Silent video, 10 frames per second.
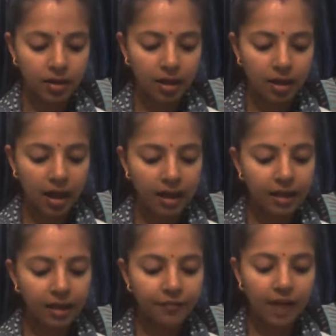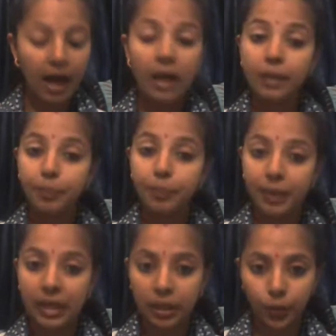If I be
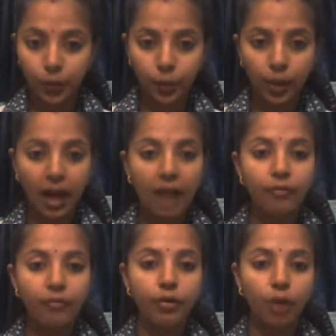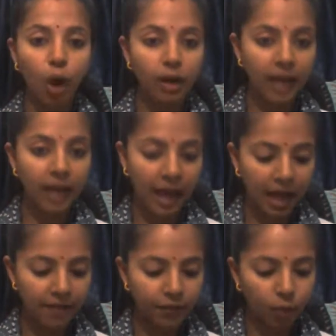you, I would not
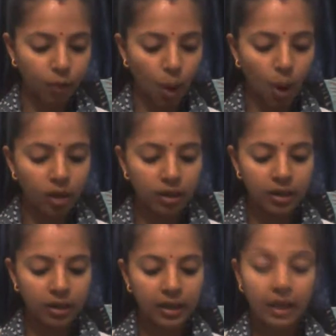have called him